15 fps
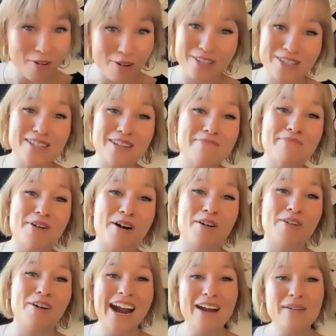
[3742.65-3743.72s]
courses and
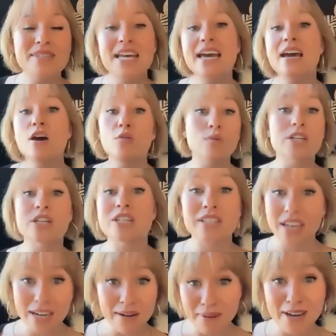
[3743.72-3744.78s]
programs, which is
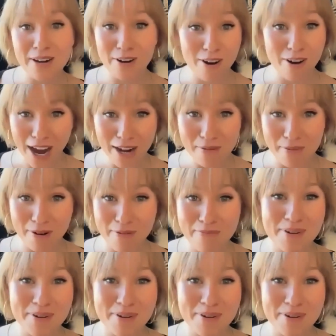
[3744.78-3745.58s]
going to be incredible.